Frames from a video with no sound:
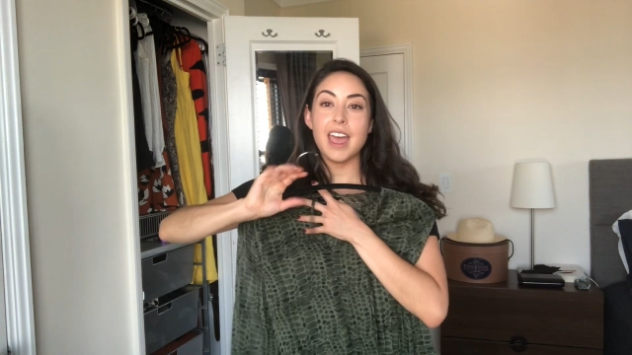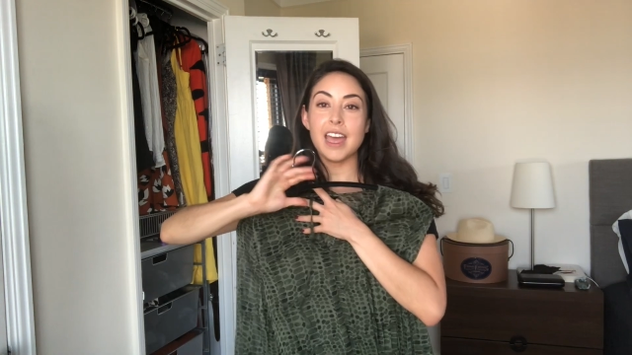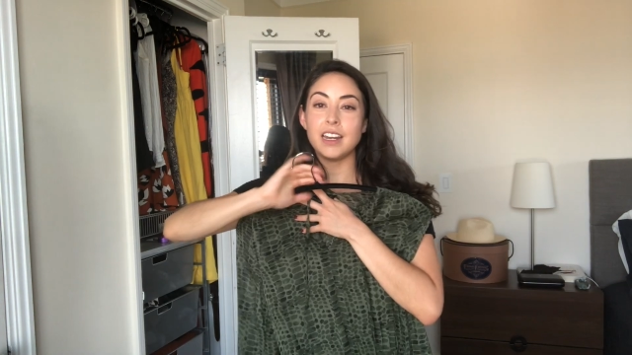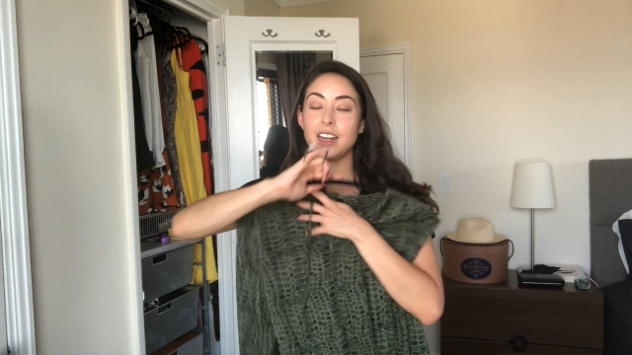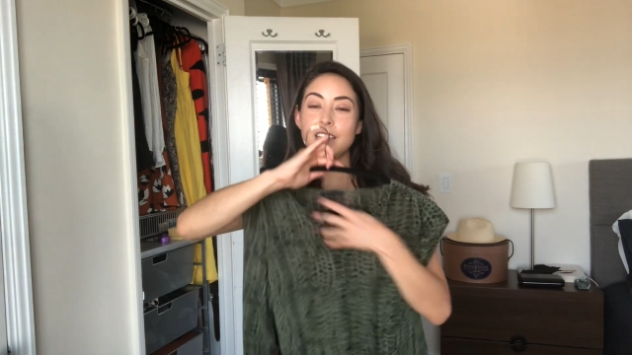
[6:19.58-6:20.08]

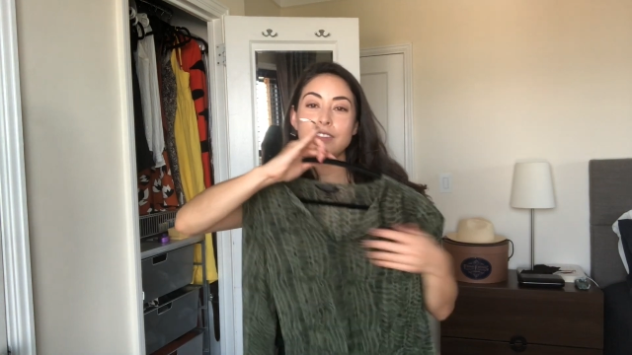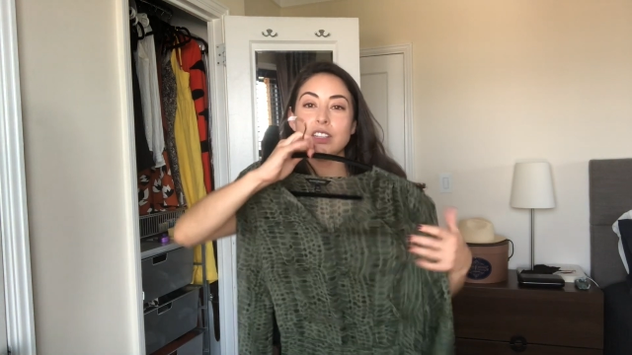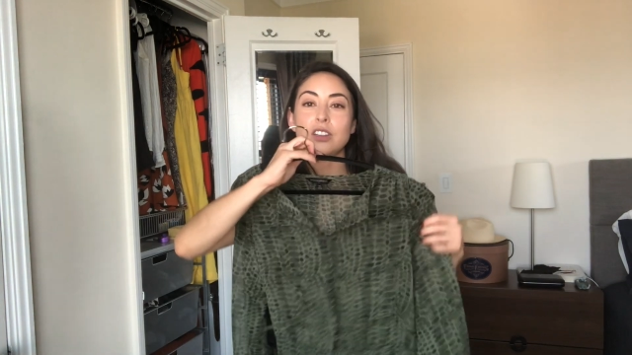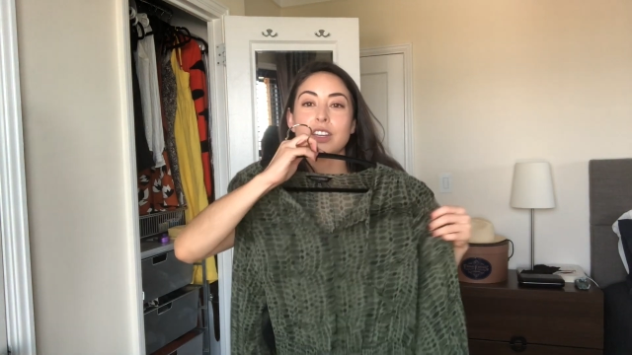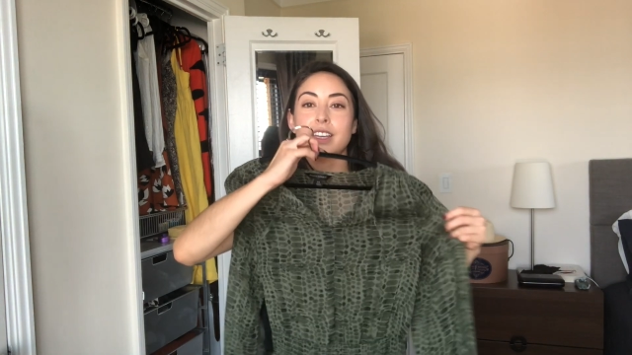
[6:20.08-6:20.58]
And
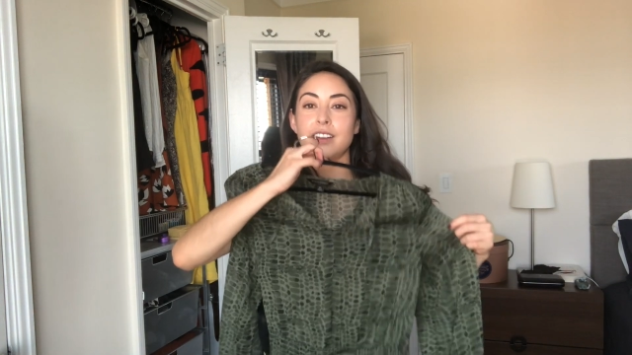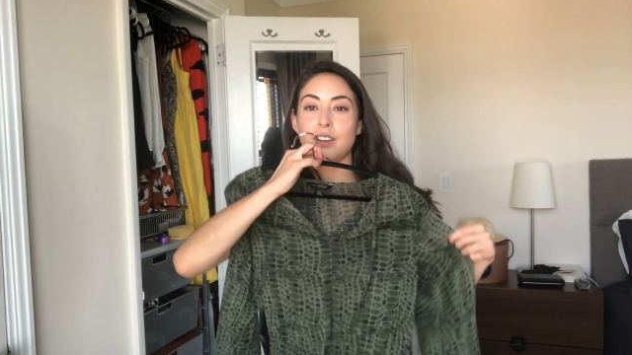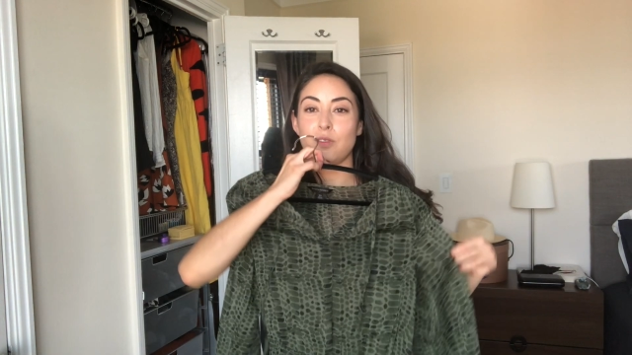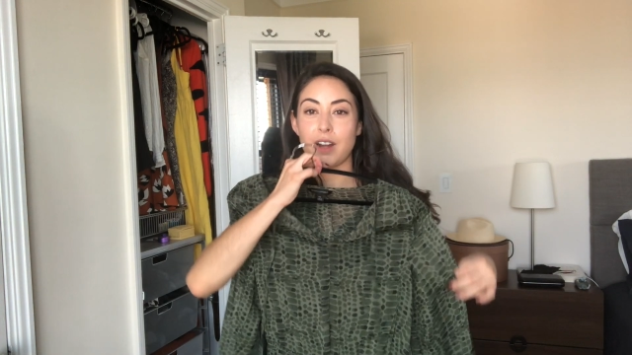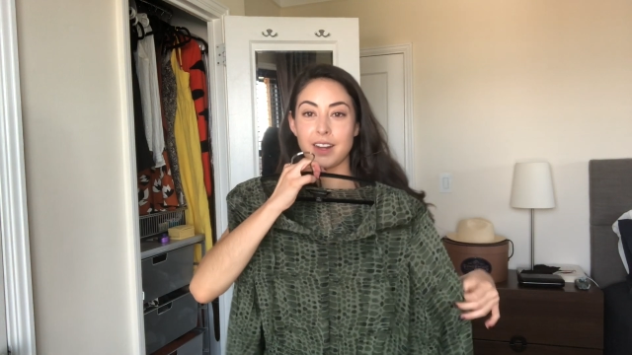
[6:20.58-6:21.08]
even looking at
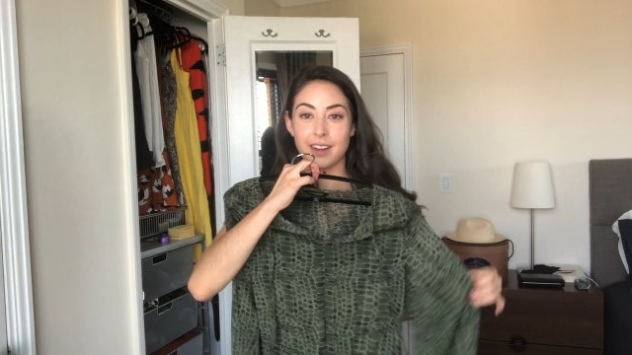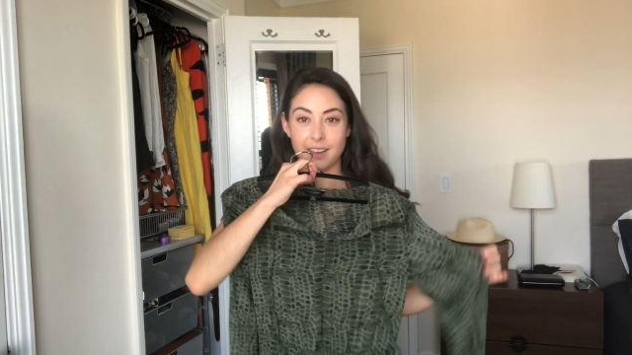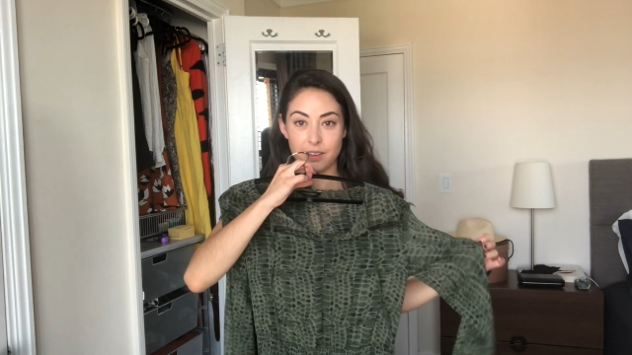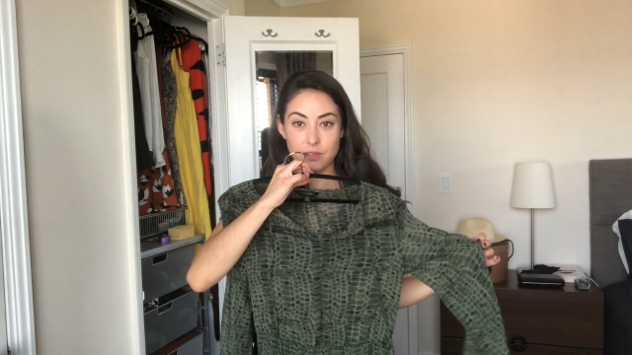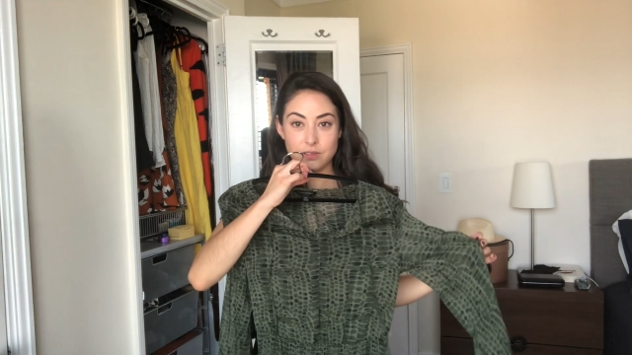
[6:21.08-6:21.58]
it right
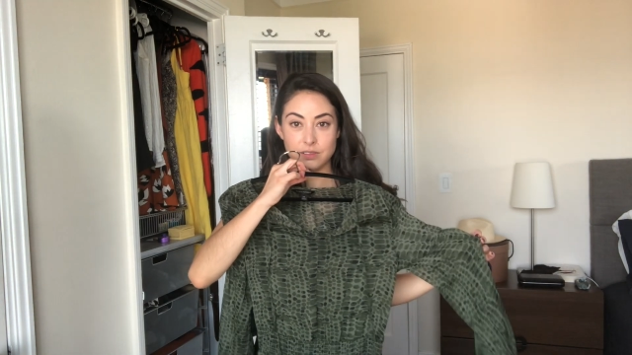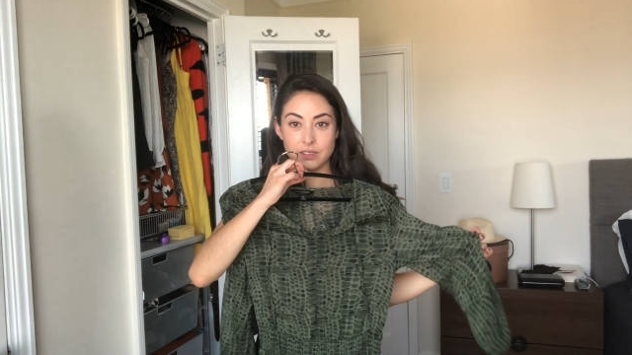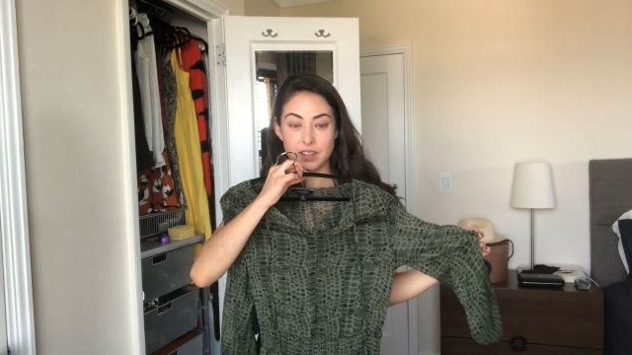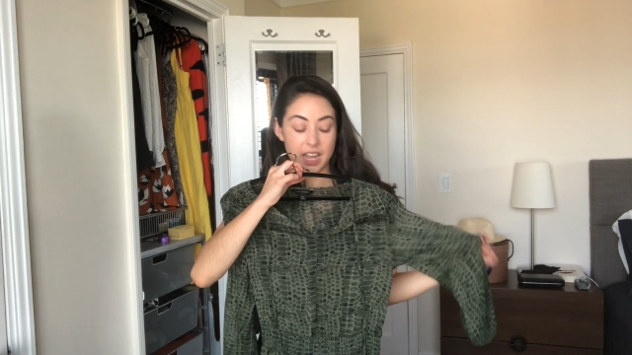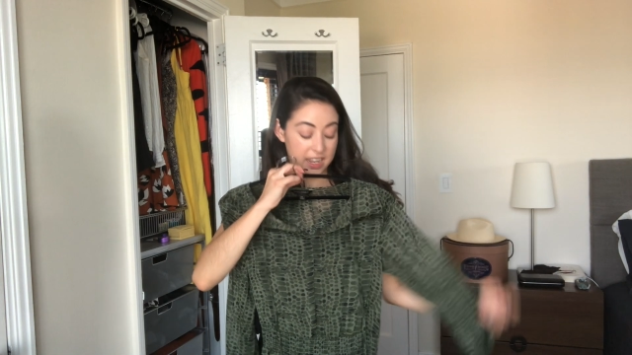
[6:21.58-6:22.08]
now,
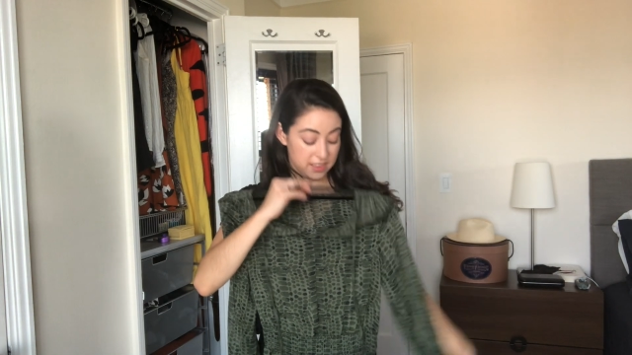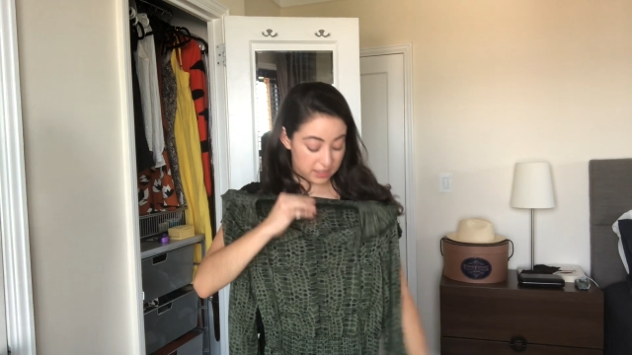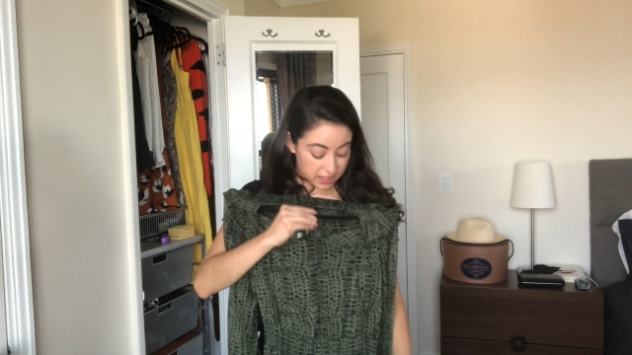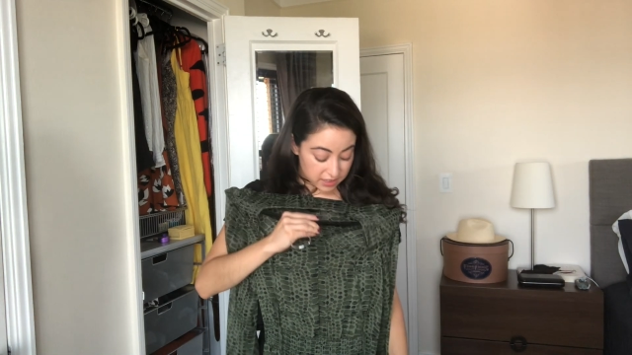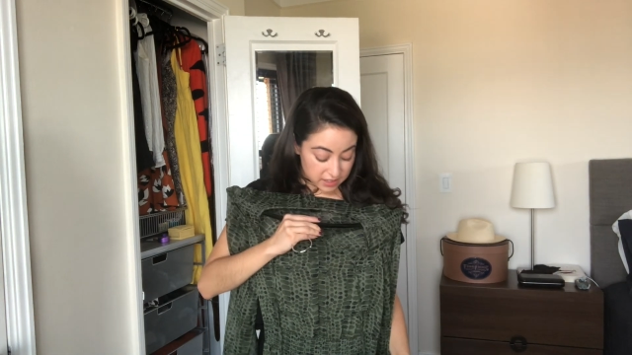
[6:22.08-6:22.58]
I
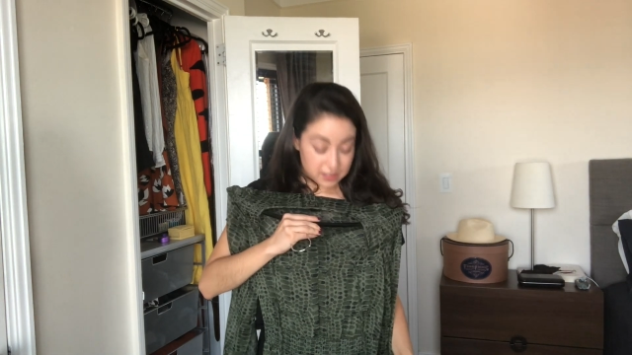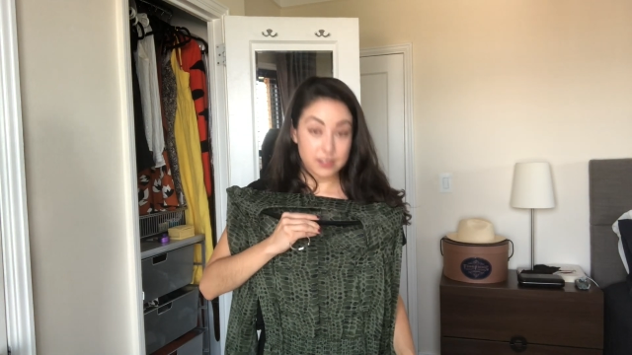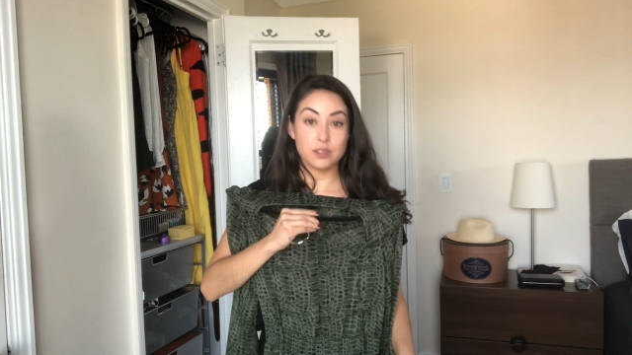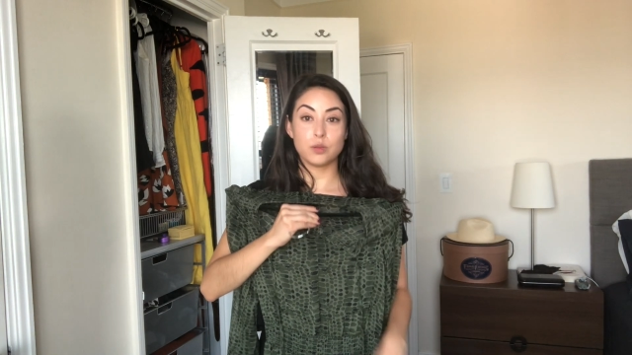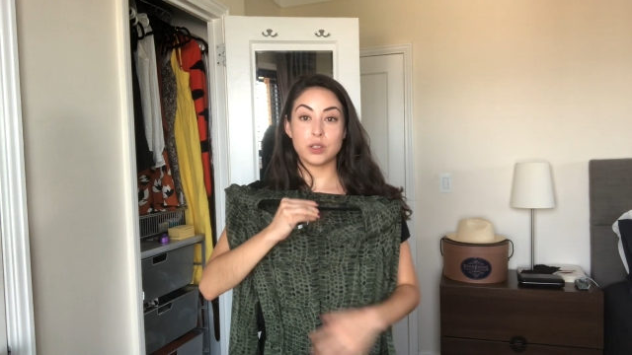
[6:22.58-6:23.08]
think this
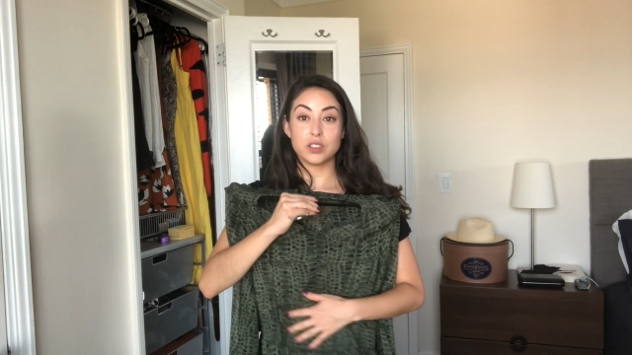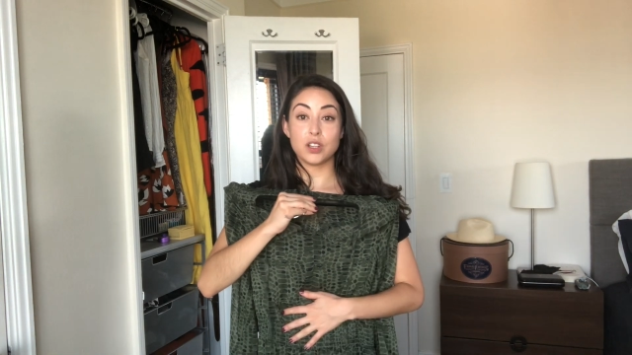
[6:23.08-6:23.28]
is the one to